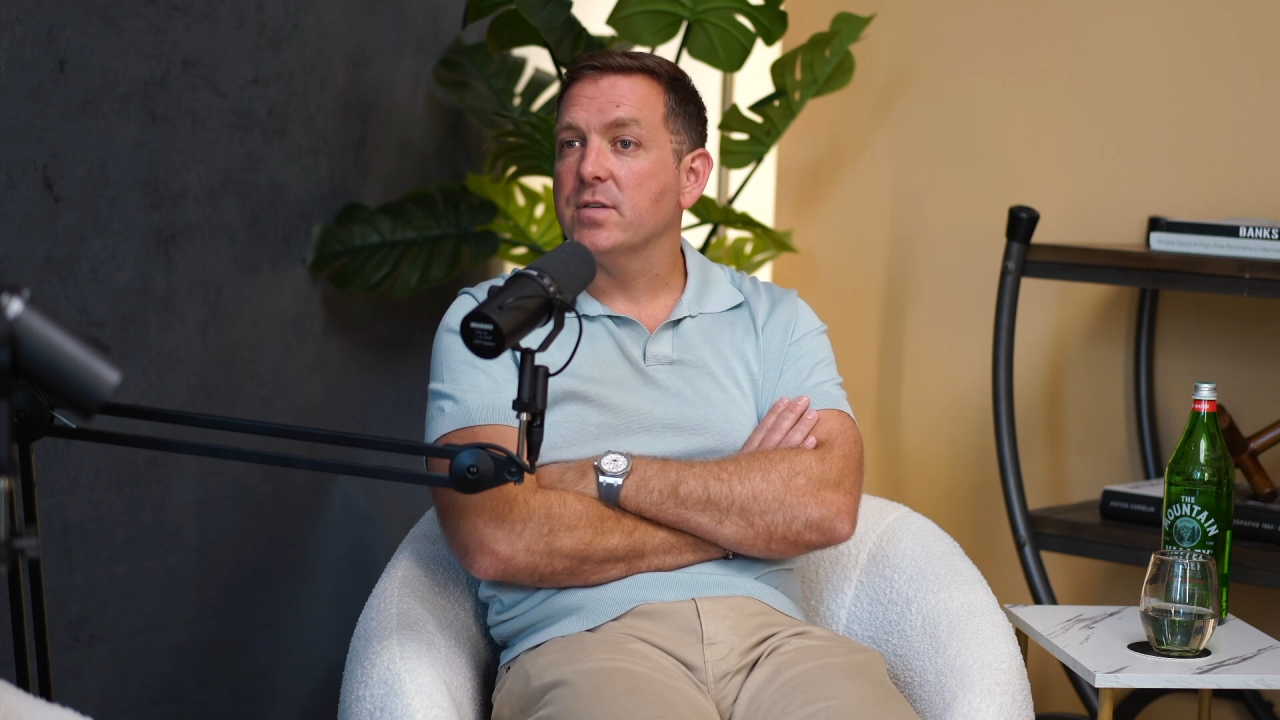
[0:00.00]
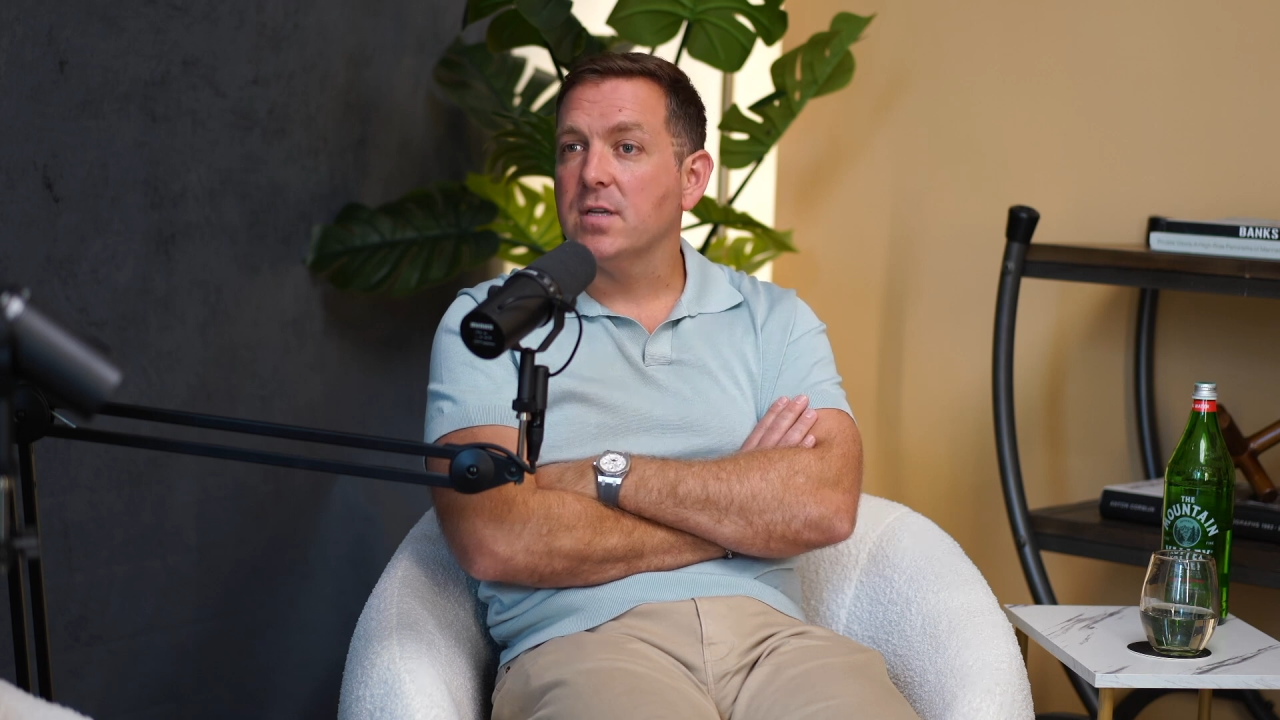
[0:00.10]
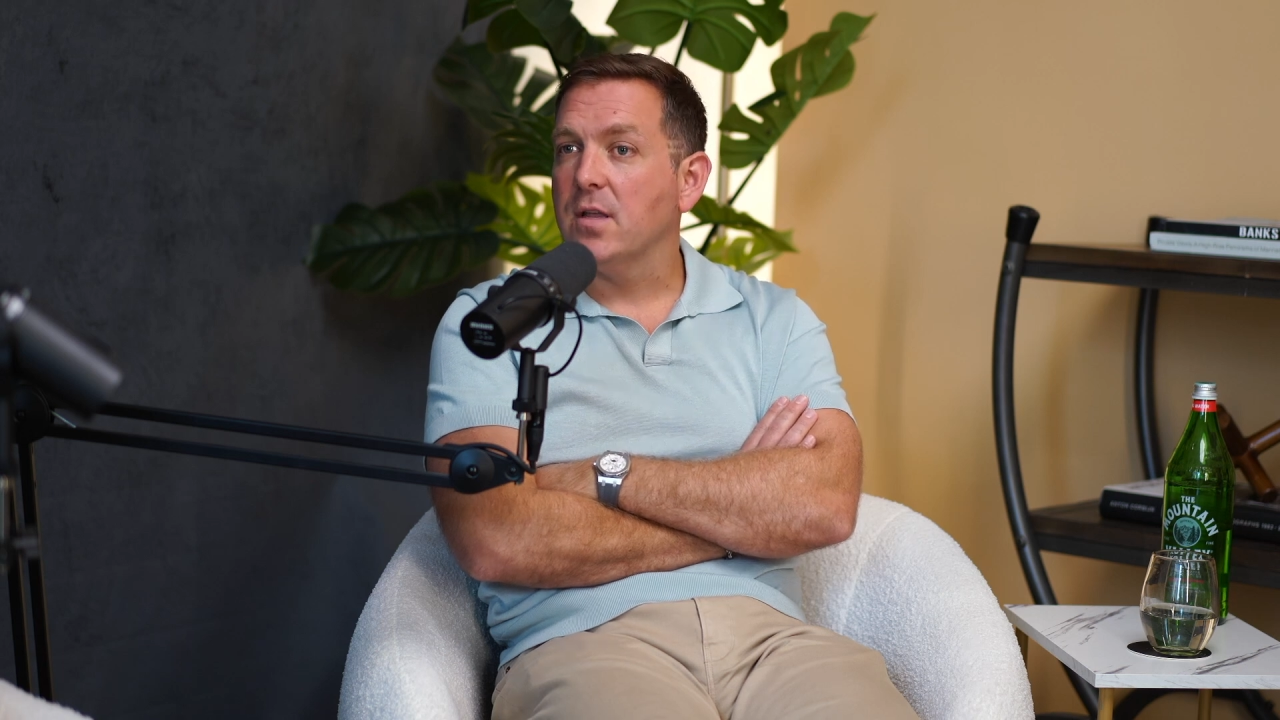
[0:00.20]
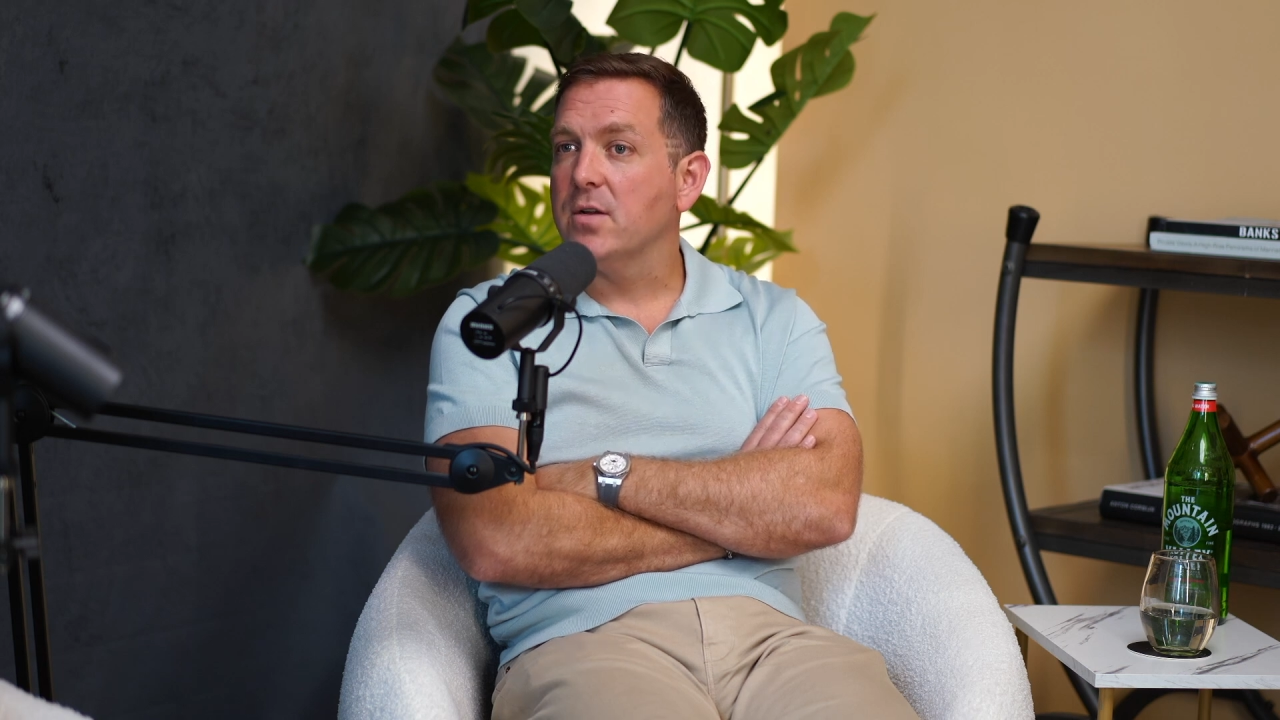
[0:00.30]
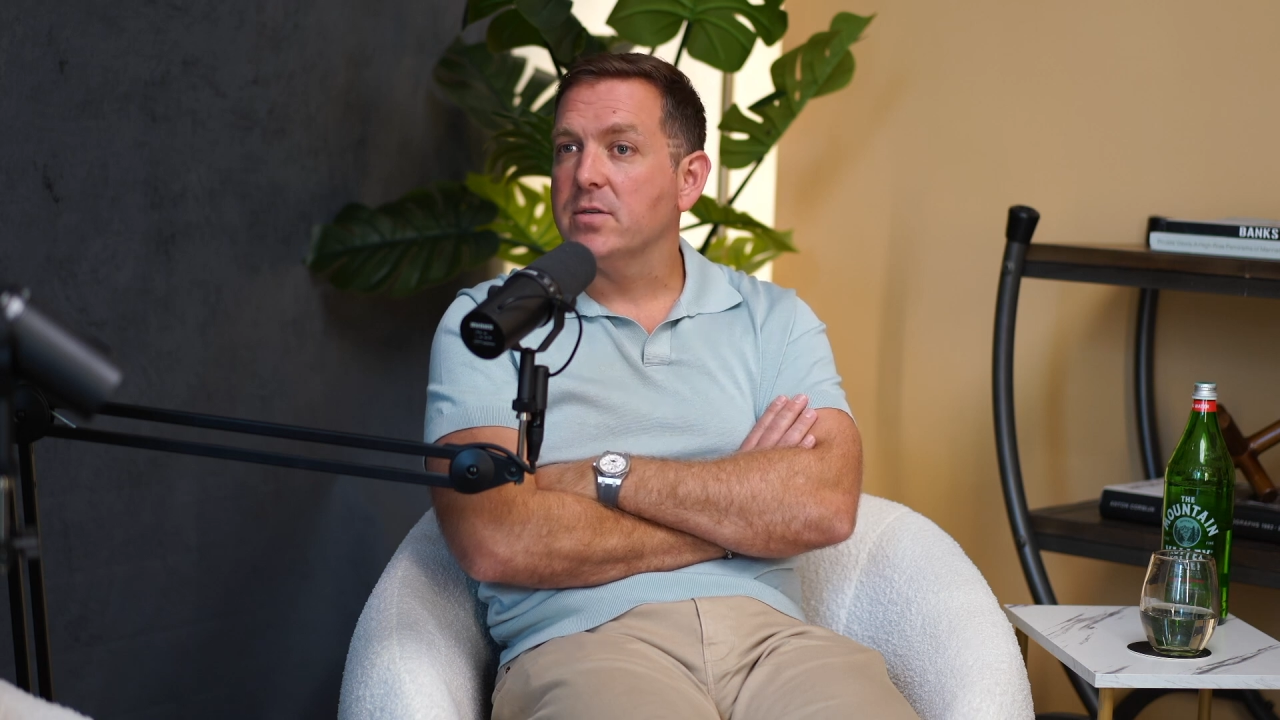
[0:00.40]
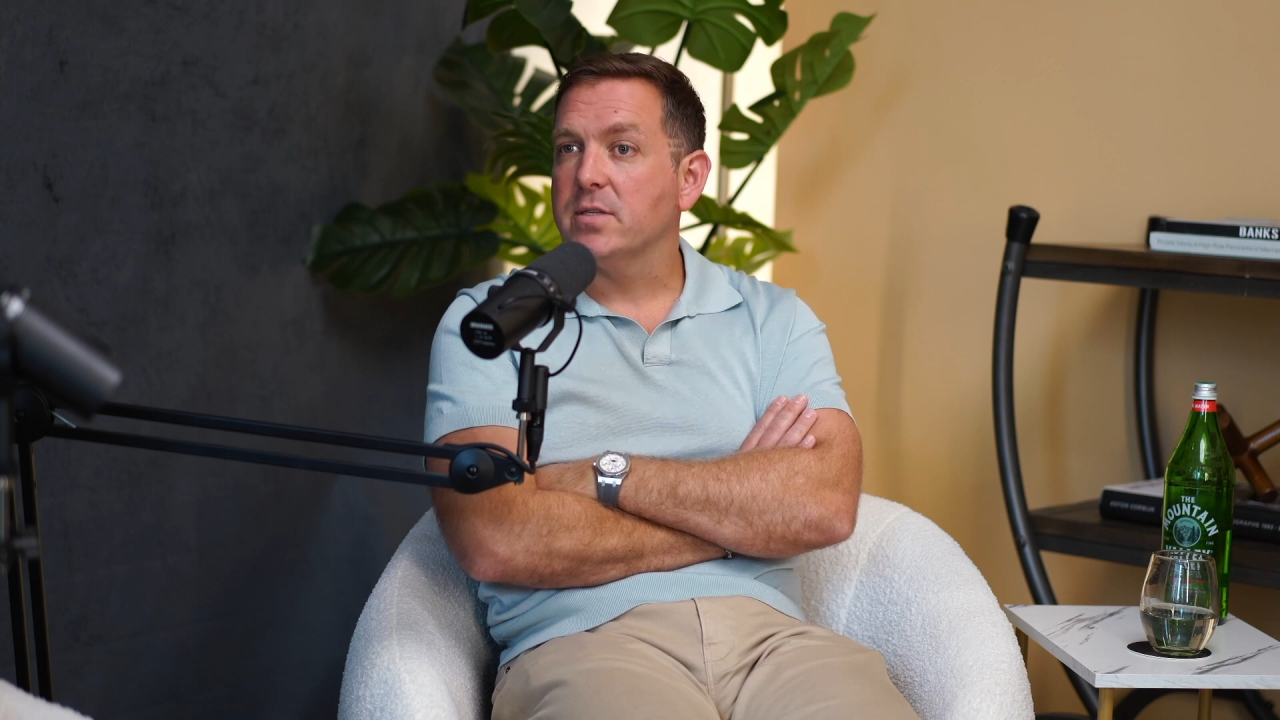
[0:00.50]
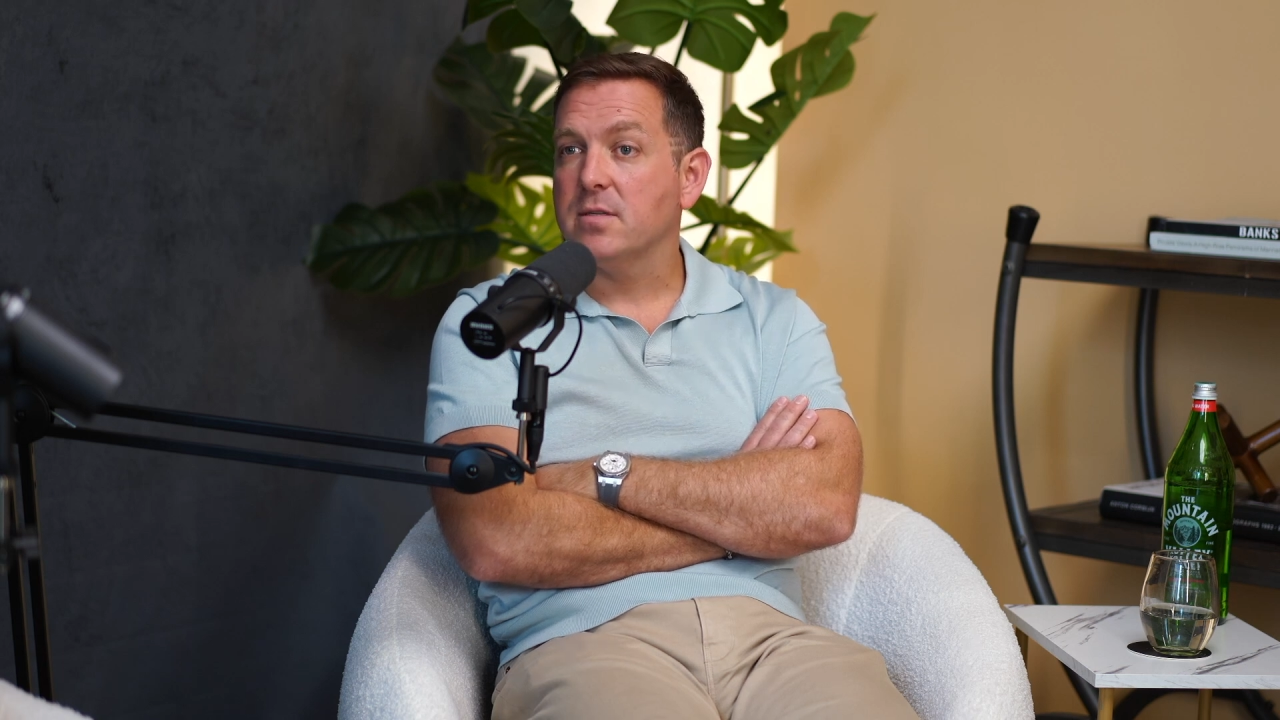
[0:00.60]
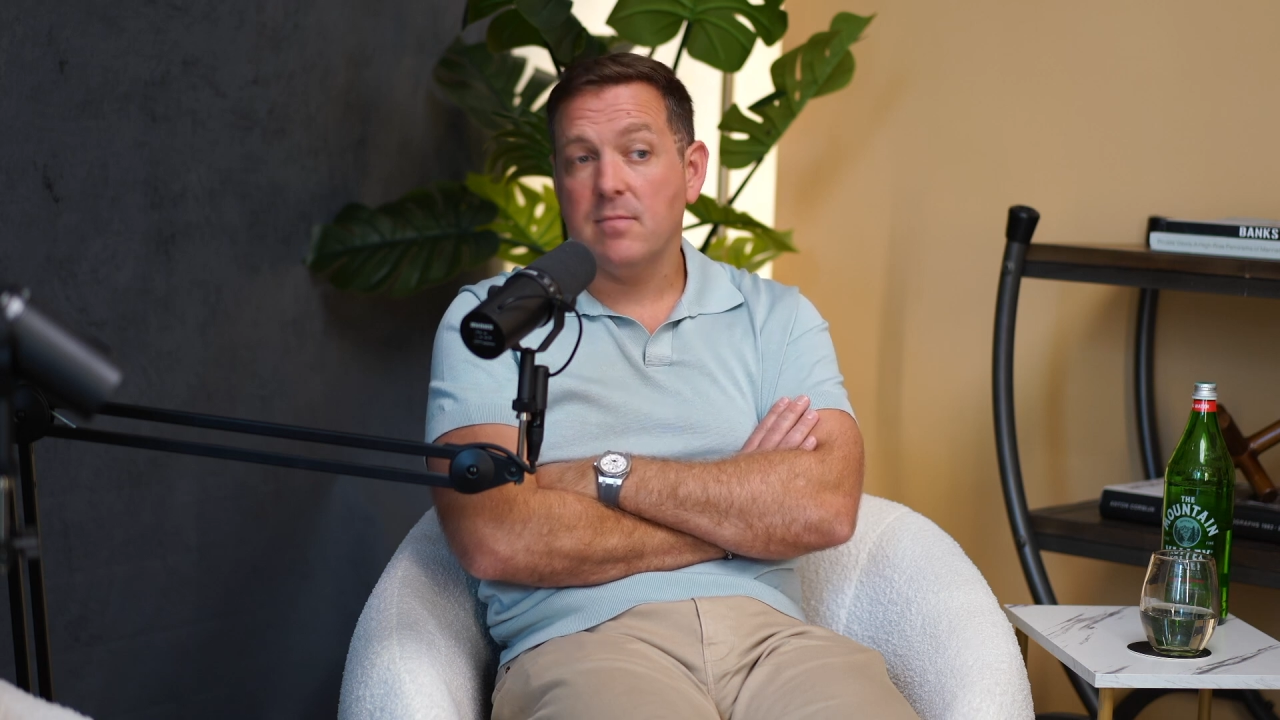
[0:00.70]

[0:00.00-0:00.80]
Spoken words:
to others.